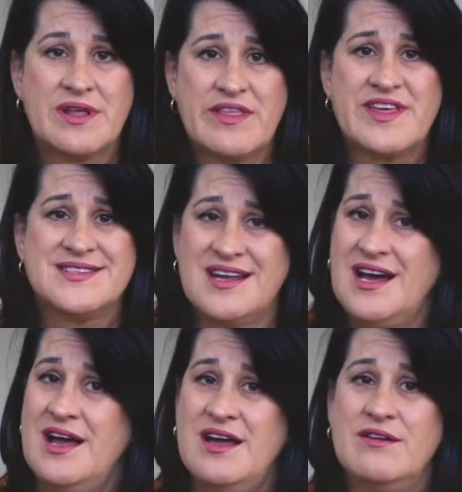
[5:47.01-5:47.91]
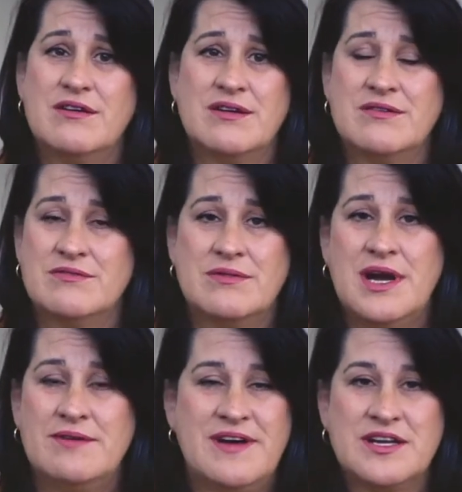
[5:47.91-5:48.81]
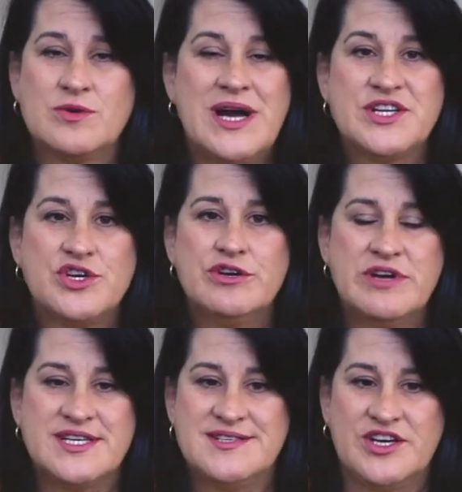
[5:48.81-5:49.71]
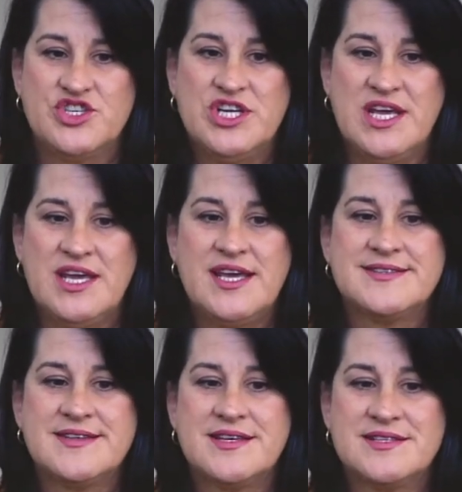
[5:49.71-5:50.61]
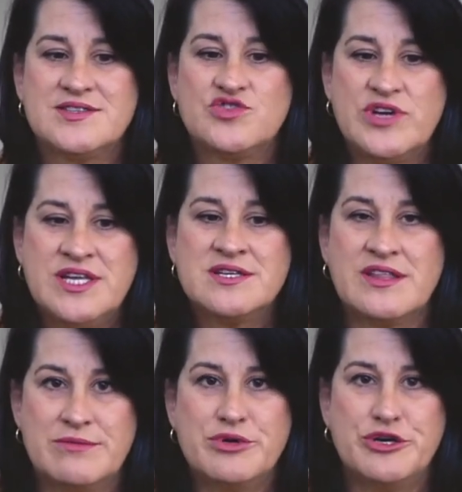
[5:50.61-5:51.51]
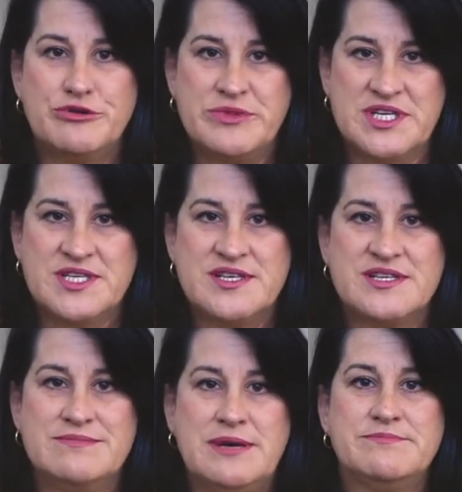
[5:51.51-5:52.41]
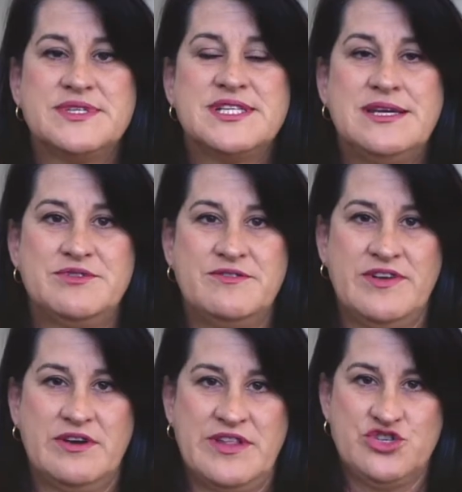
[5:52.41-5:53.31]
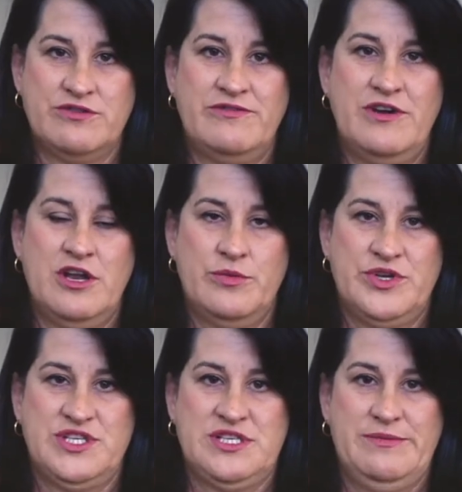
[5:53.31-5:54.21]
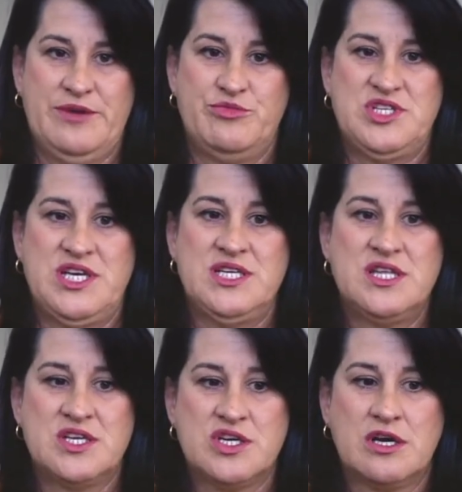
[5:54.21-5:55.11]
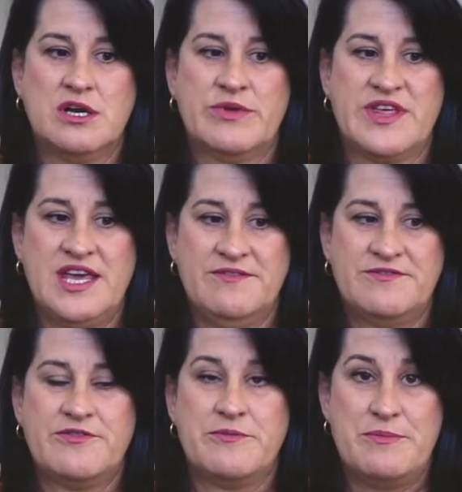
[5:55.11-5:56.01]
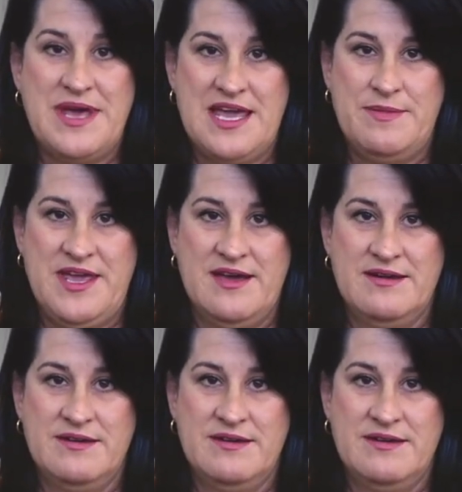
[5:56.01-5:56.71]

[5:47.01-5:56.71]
of the things that I find quite curious actually is this trend at the moment that mums seem to feel they should follow, which is about presenting the toddler with a gift from the baby.